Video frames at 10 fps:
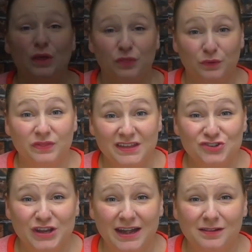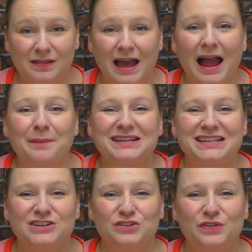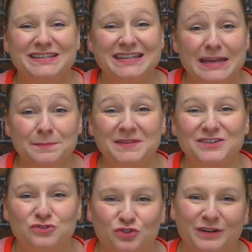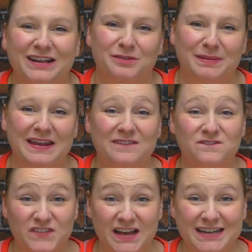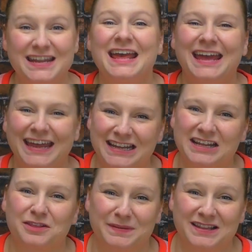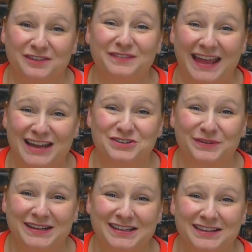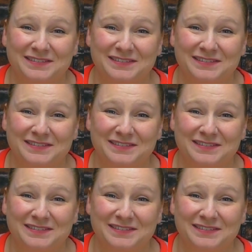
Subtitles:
Through this channel, I'm going to teach you the tips and tricks of making fun and expensive cat toys.